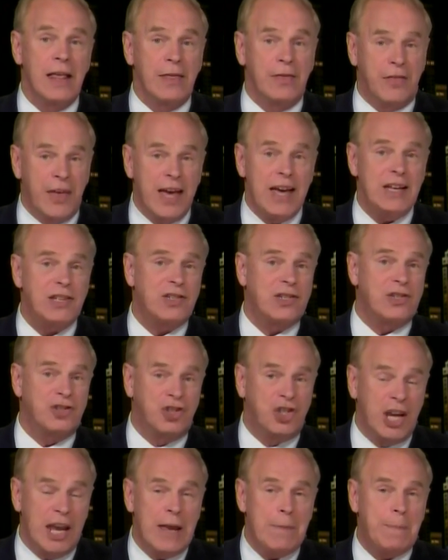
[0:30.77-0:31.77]
this
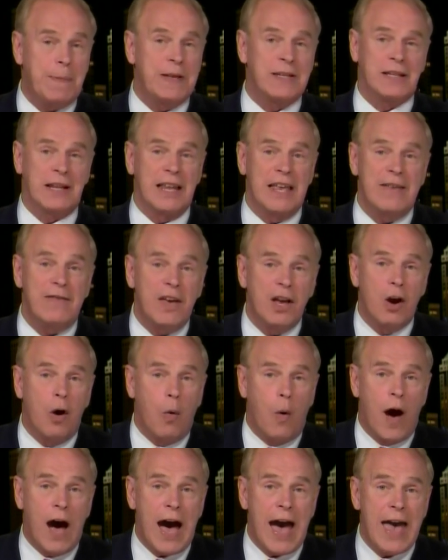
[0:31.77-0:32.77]
Jeep is leaving
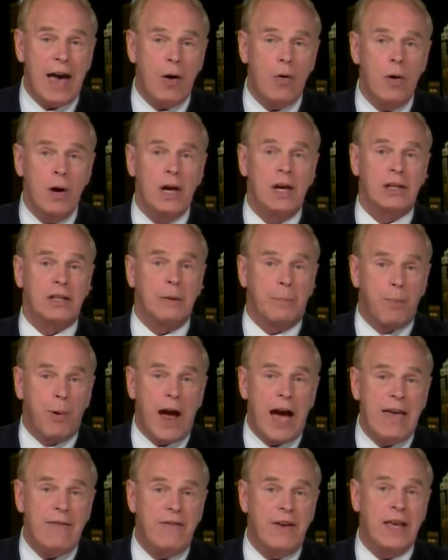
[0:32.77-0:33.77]
Ohio,
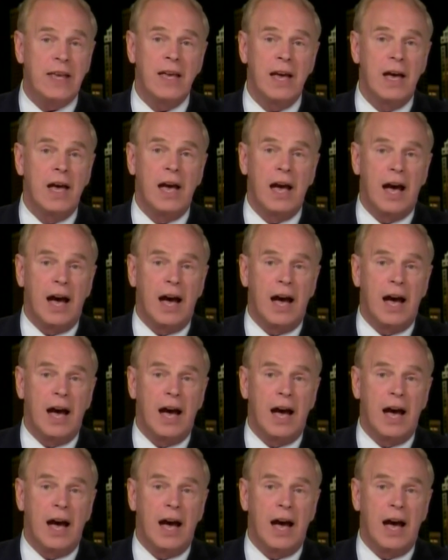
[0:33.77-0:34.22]
depriving